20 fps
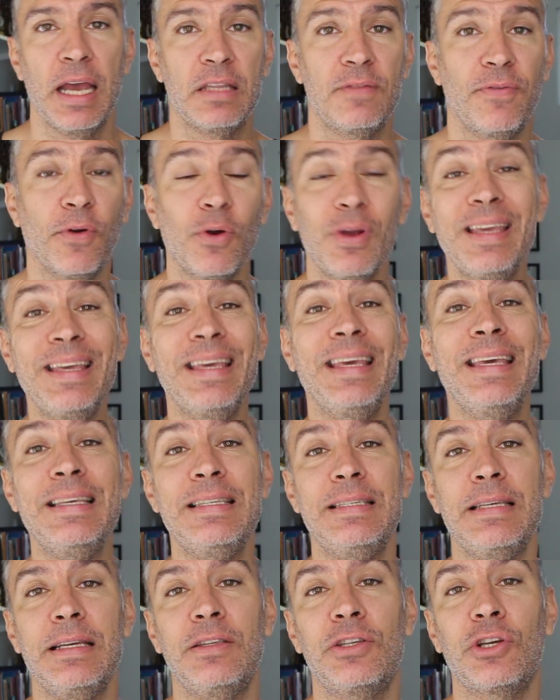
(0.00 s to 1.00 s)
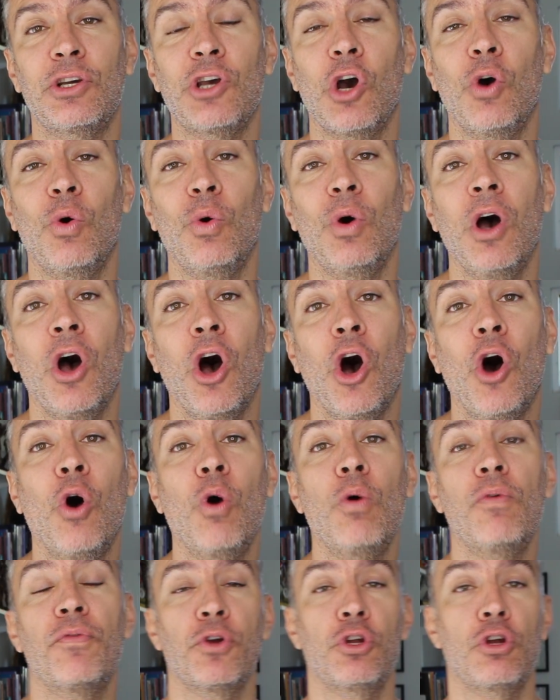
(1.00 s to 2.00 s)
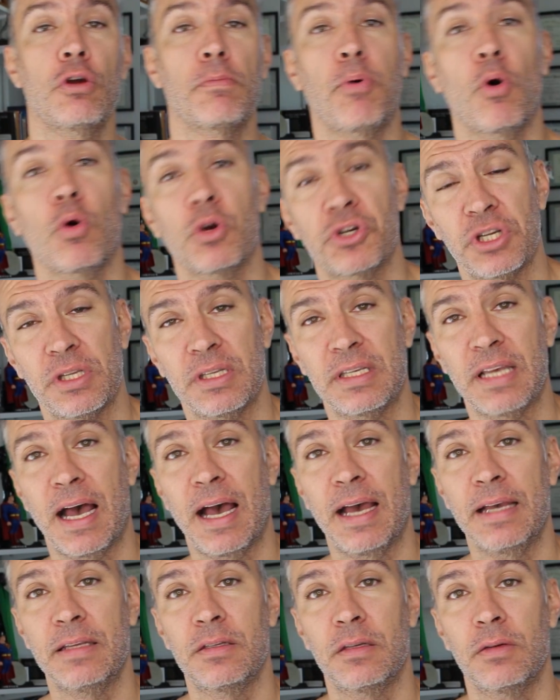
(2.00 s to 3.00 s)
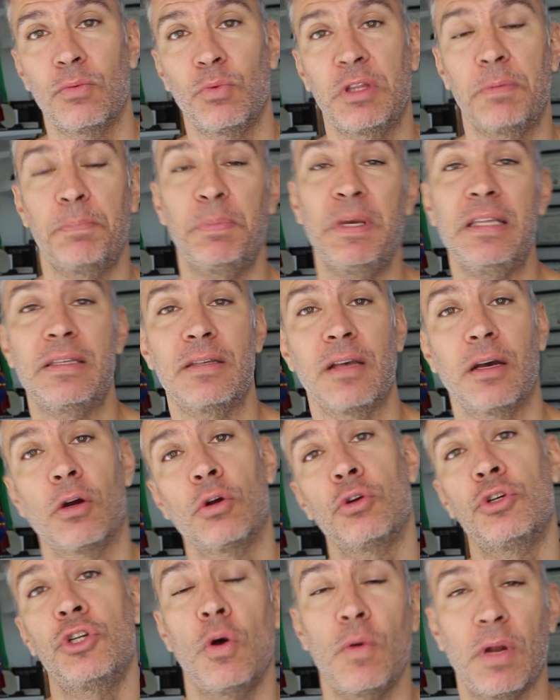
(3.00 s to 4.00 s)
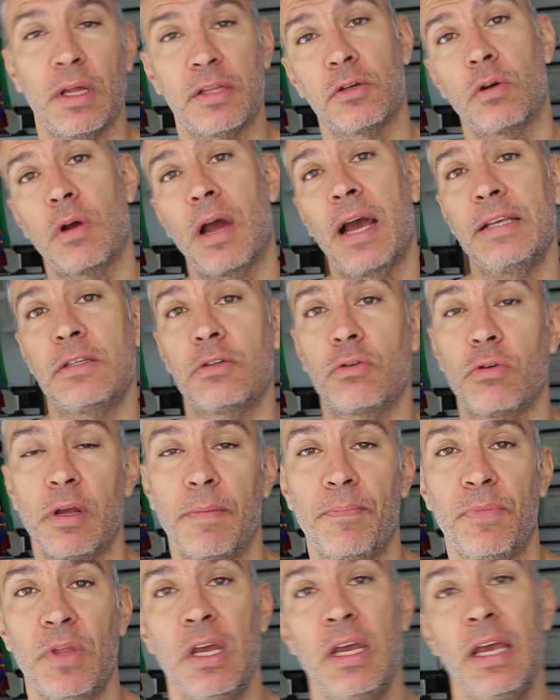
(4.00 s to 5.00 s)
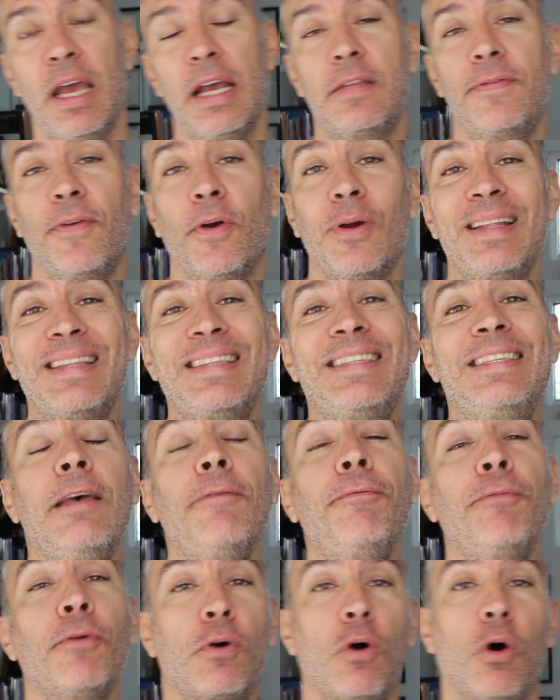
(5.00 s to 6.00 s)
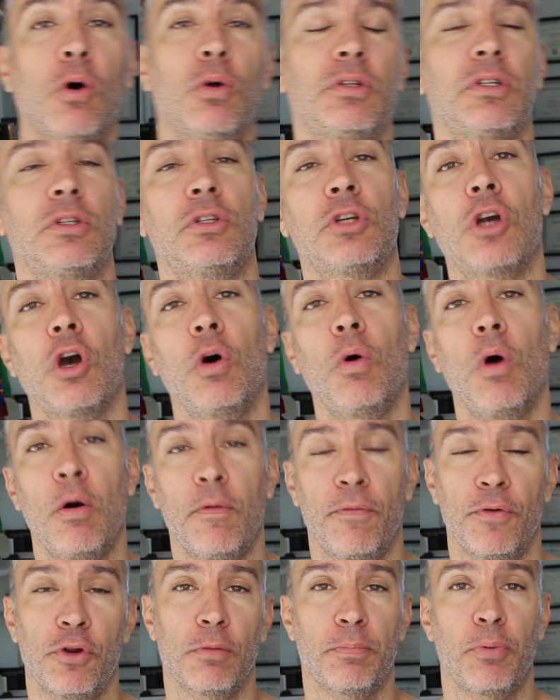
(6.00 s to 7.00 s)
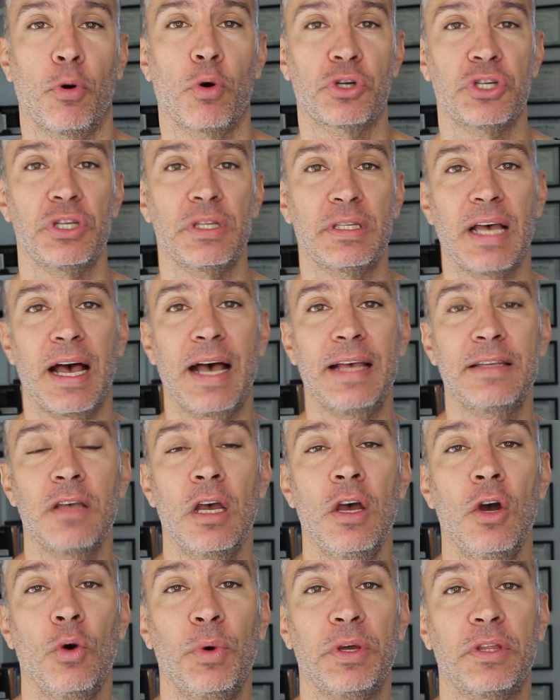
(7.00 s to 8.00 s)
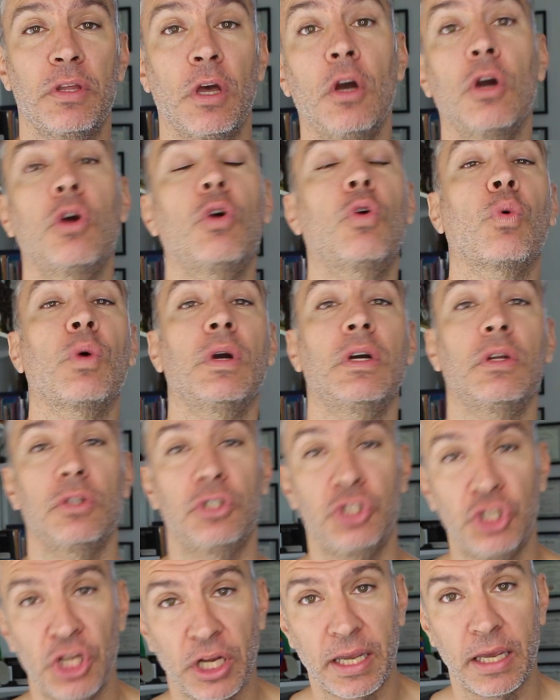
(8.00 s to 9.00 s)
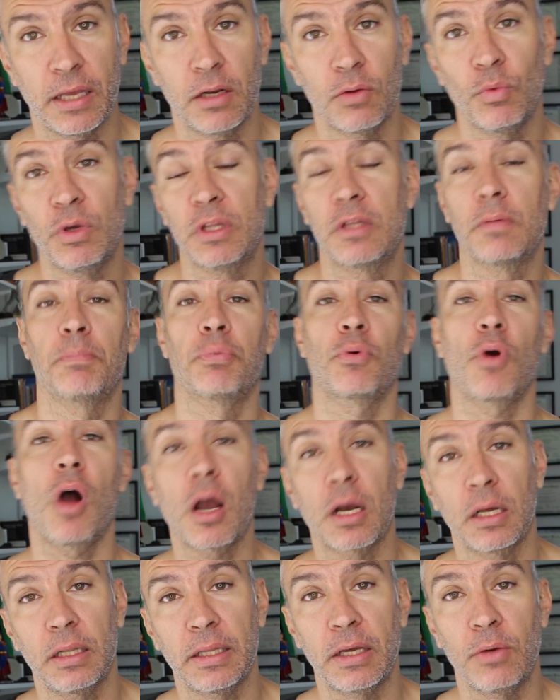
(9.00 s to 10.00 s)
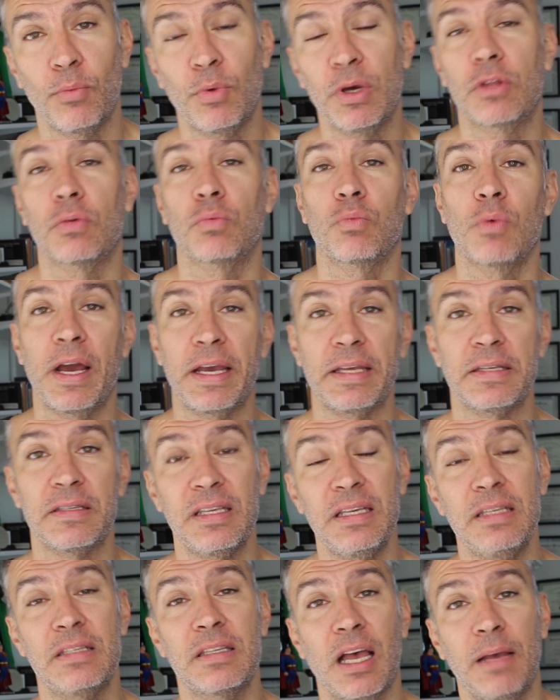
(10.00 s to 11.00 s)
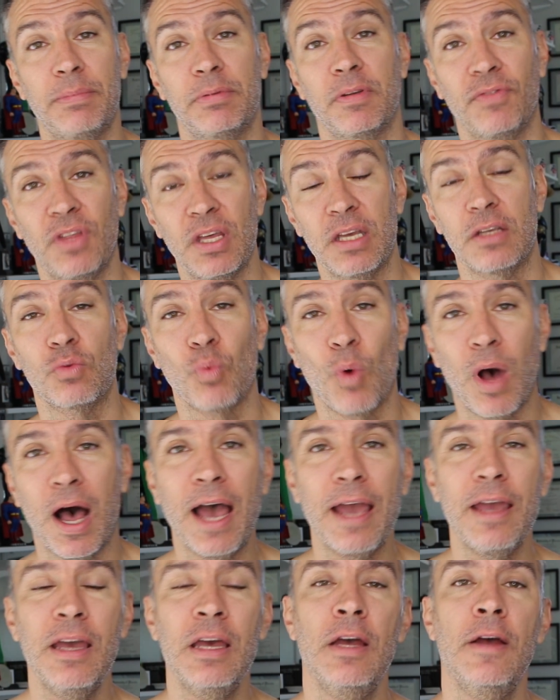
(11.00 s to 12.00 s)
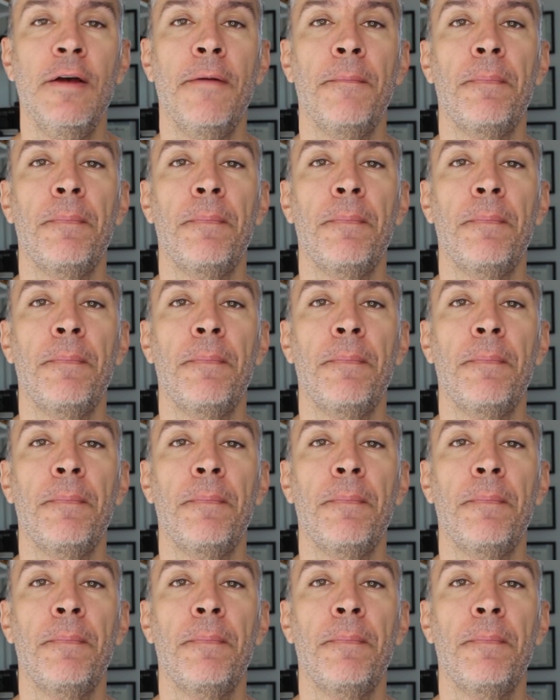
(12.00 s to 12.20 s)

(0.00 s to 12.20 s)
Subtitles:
It's very easy to go over your portion size with pizza or donuts or ice cream. It's very difficult to go over your portion size with grilled chicken, with broccoli, with rice, these types of things. Why?